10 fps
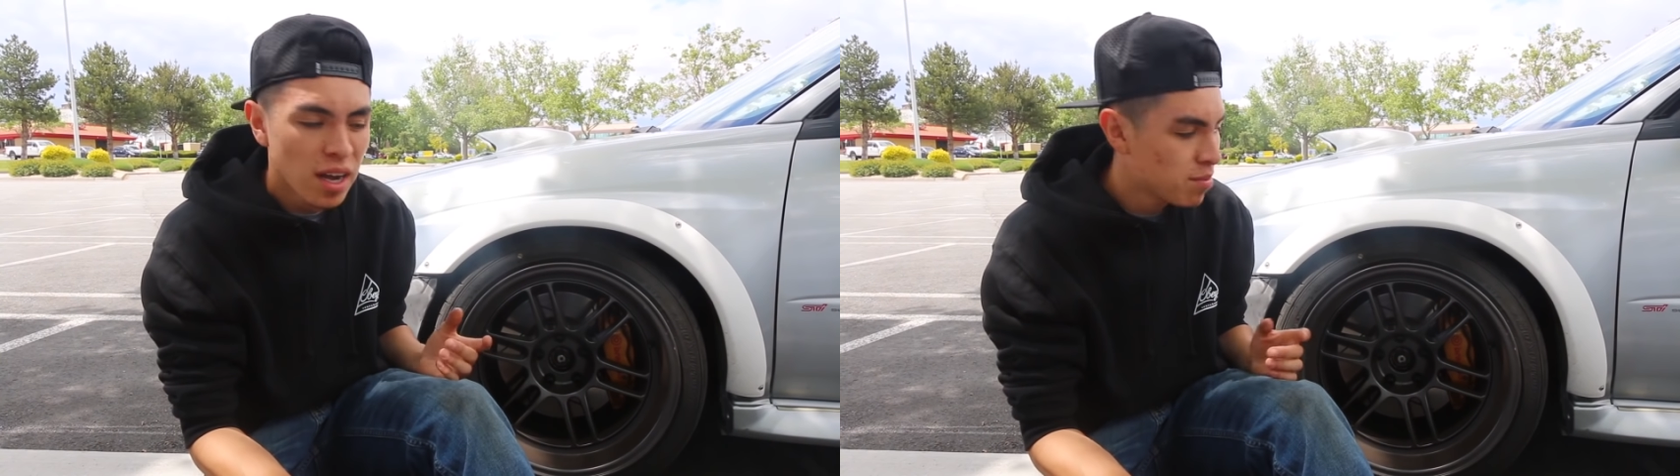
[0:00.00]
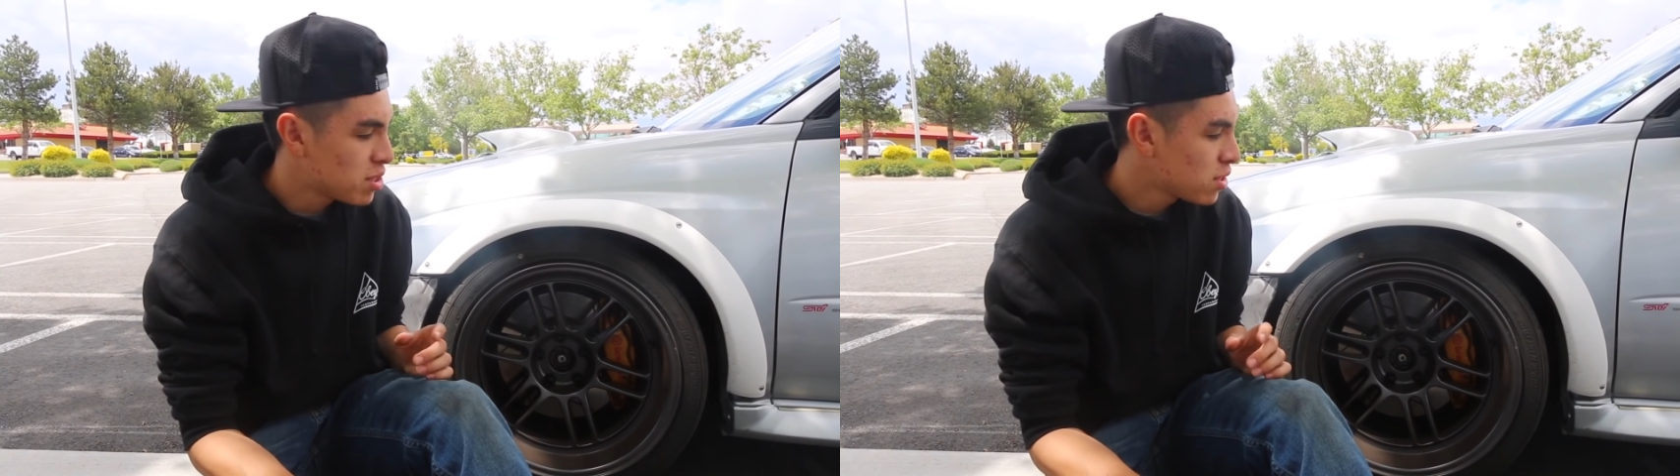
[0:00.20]

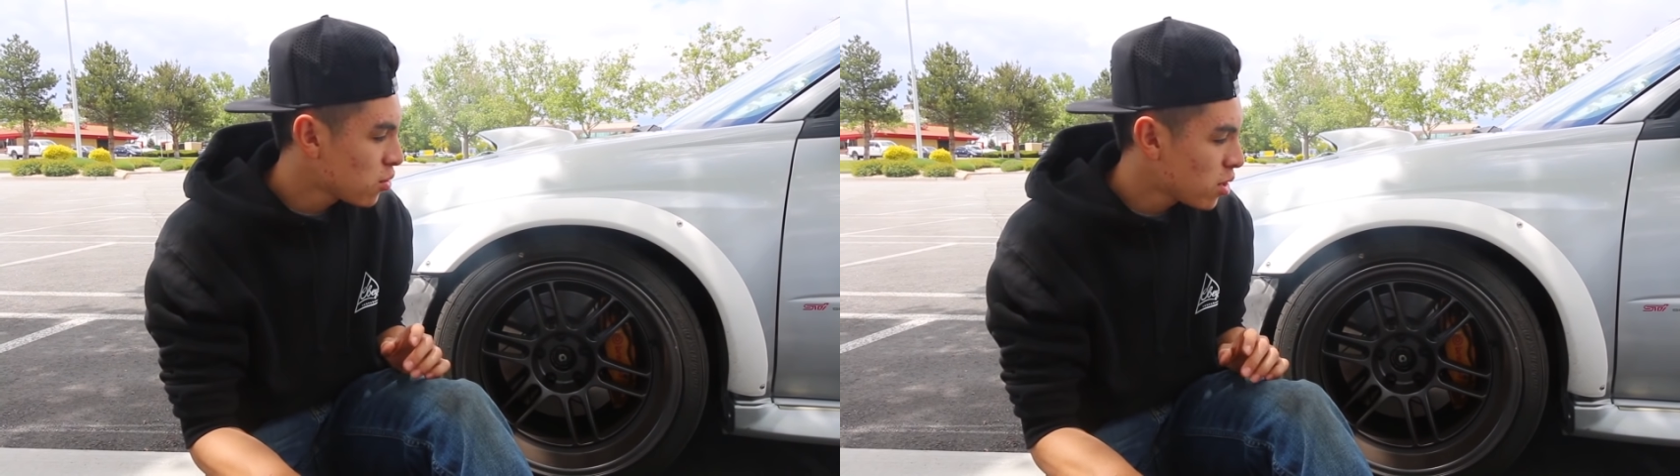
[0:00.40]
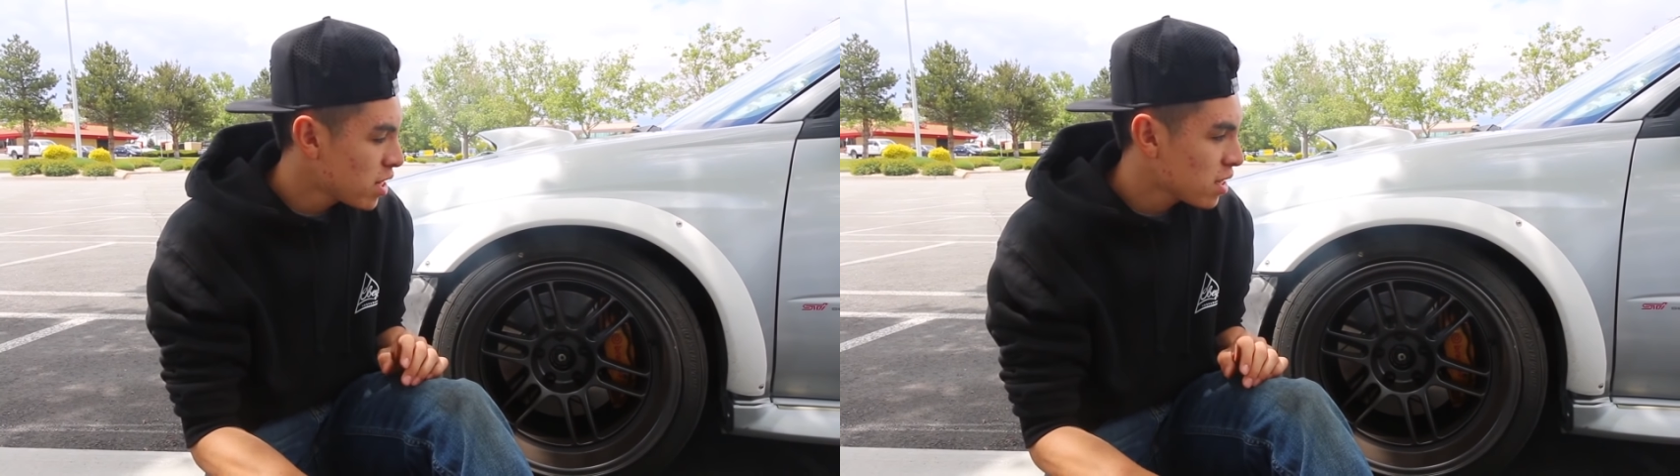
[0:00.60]
I'm still
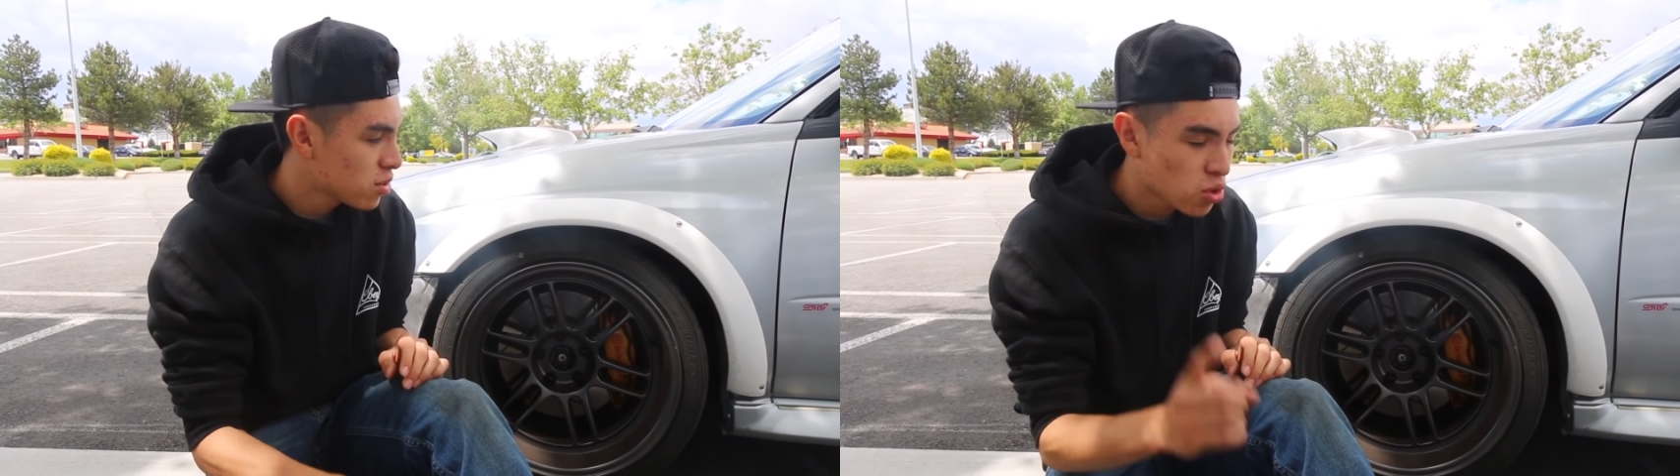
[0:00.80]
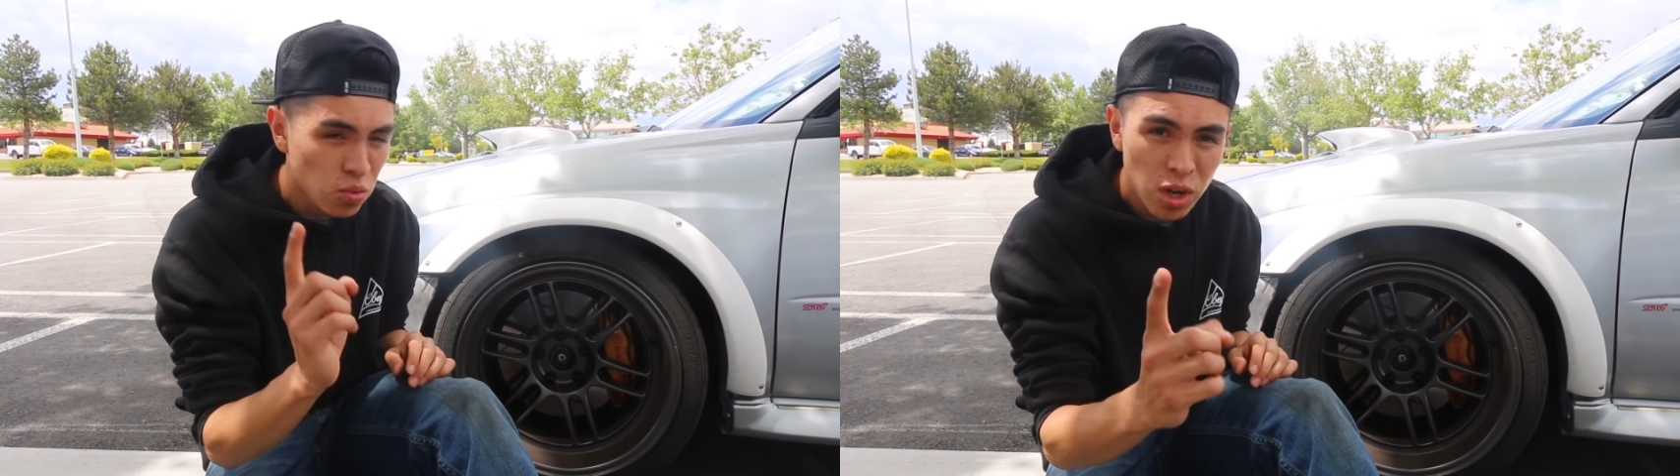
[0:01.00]
running
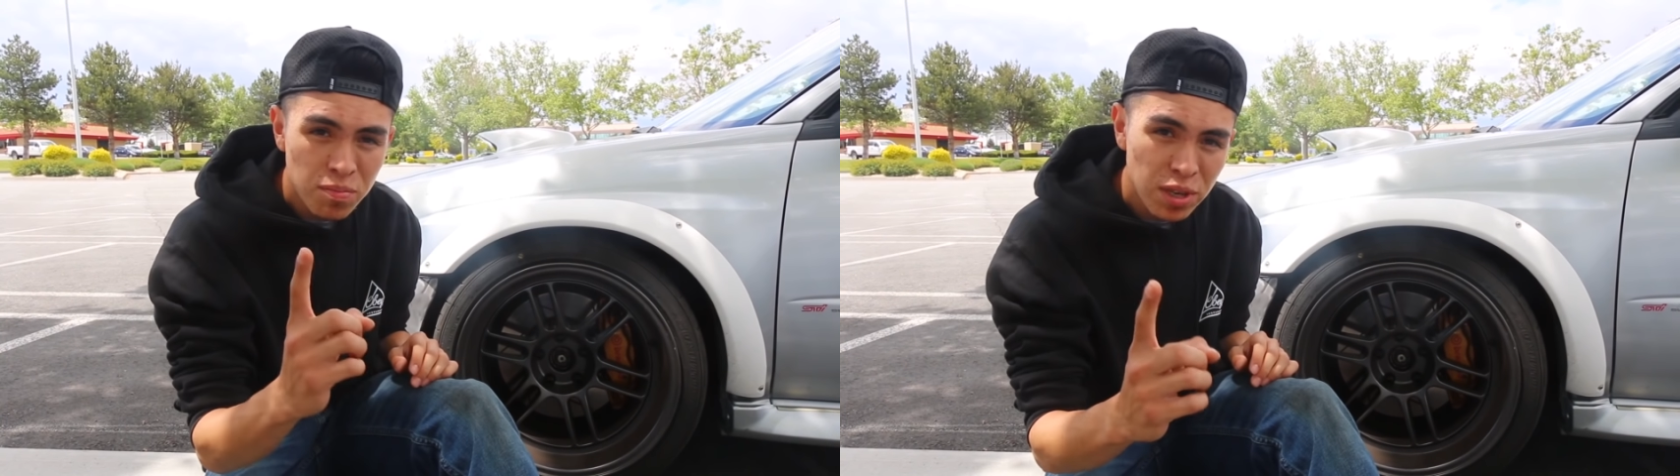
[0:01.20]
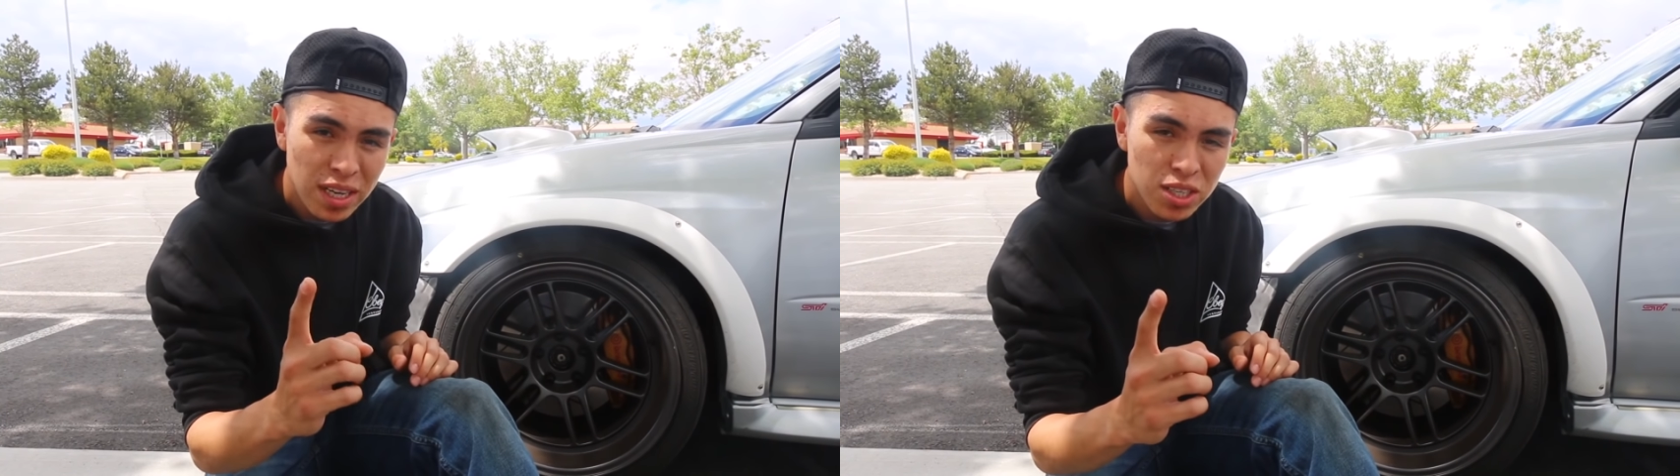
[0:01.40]
into
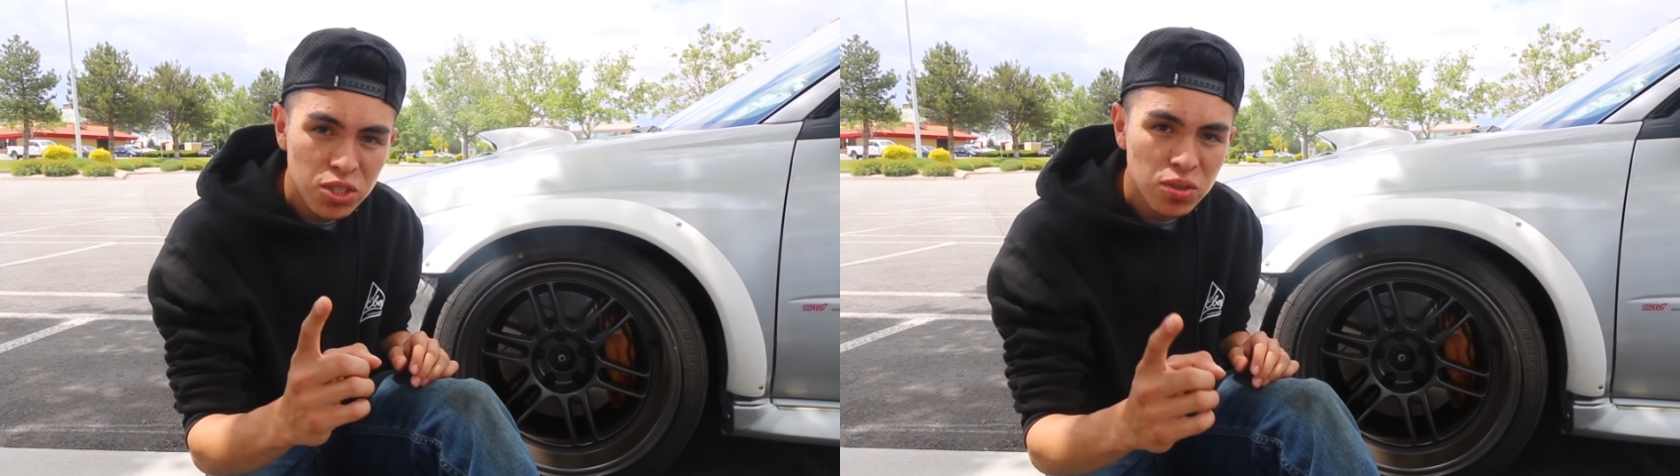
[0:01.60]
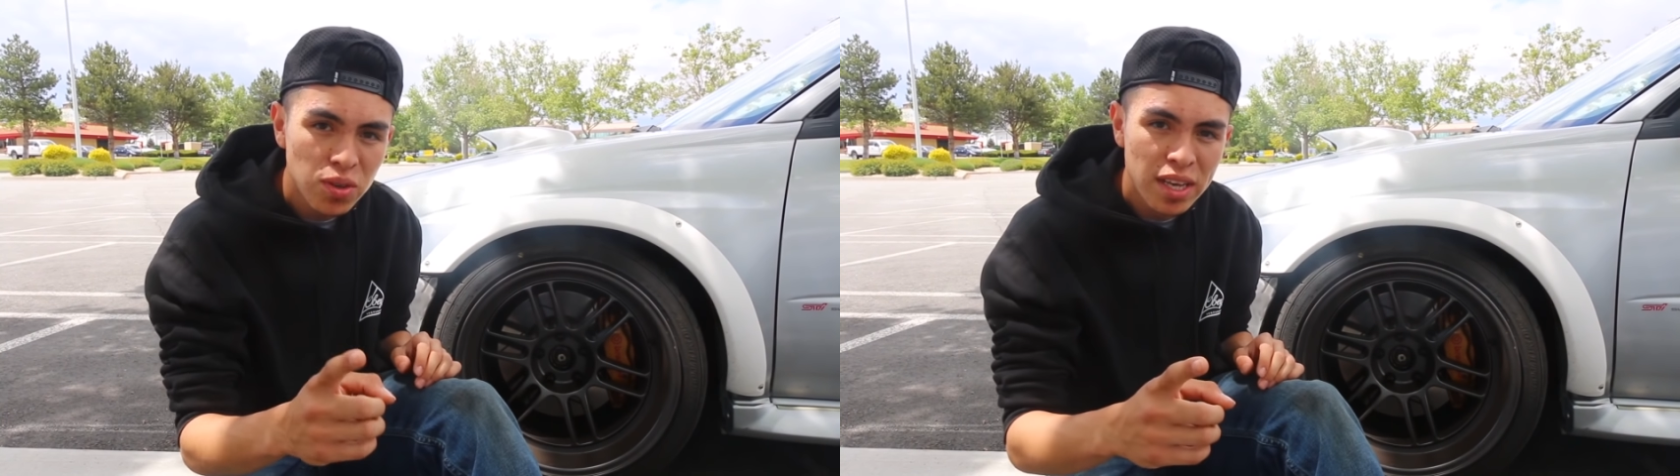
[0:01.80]
one big issue,